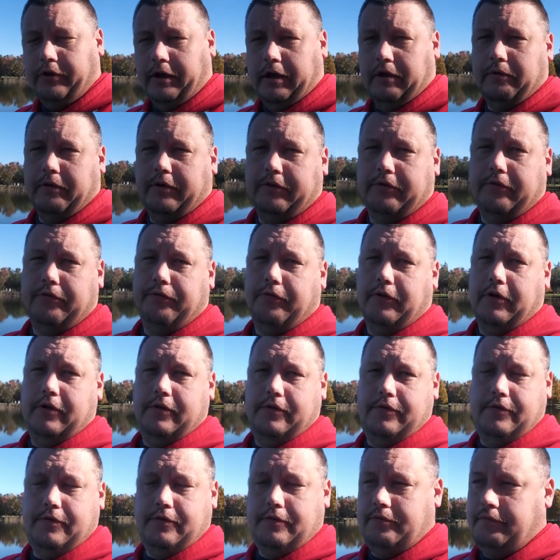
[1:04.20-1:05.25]
I got to raise the
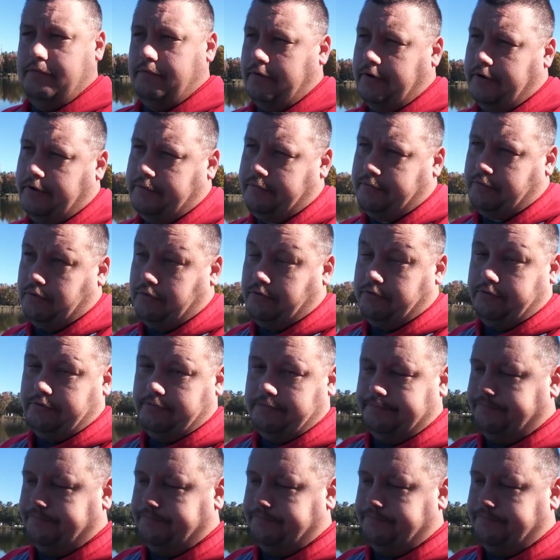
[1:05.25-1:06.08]
funds, right? Of course.